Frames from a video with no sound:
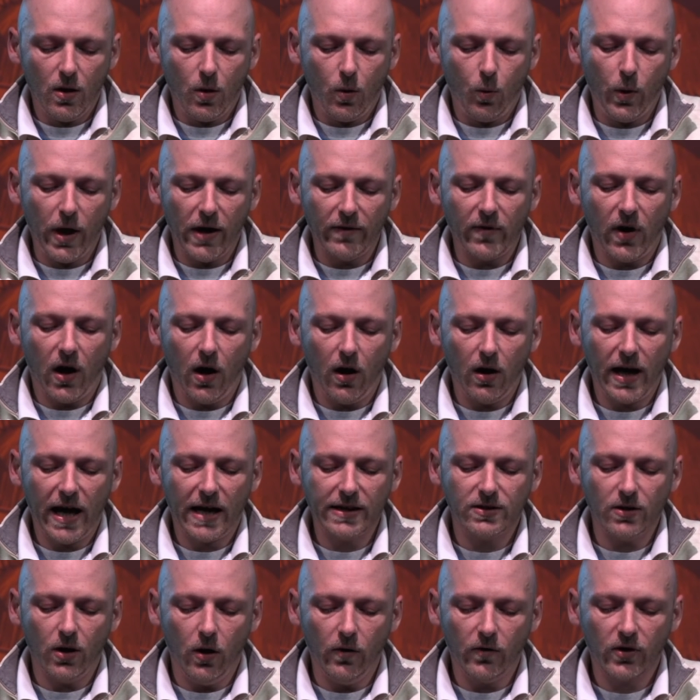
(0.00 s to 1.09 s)
We have all had
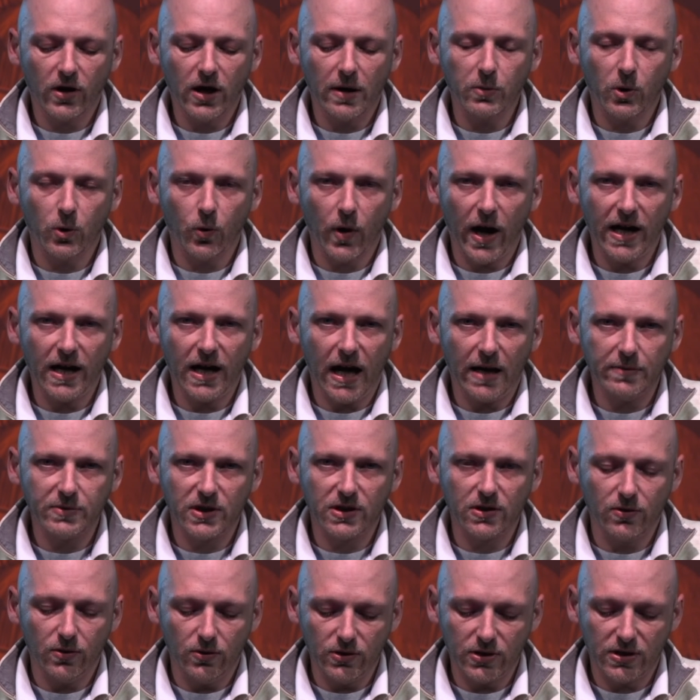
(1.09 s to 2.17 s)
to overcome great
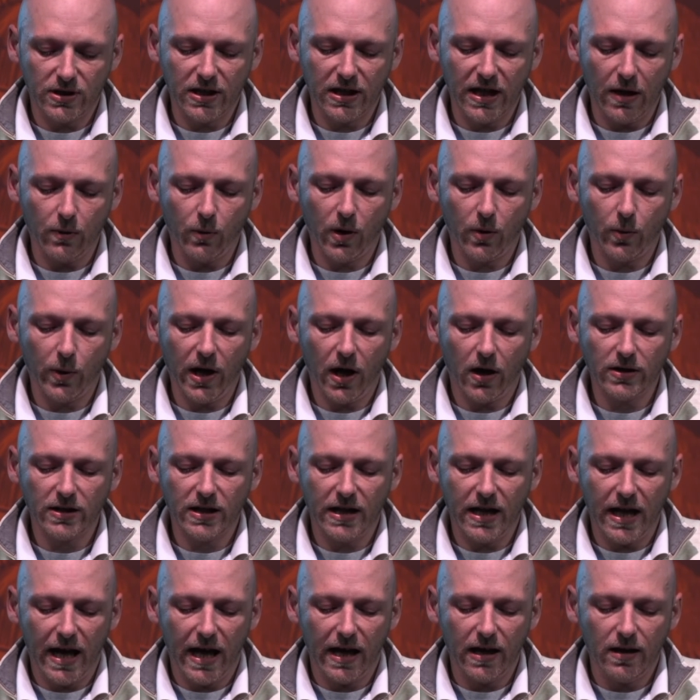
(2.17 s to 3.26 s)
obstacles to get where we are
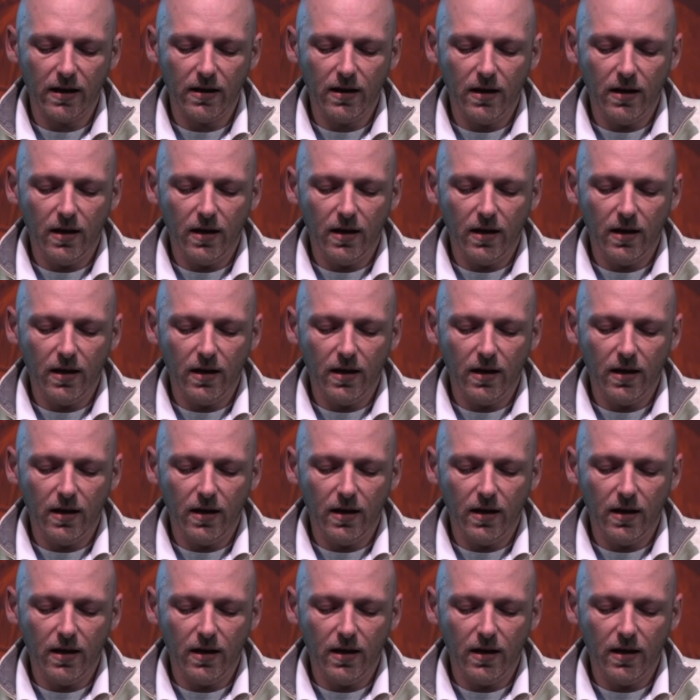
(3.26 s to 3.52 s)
today.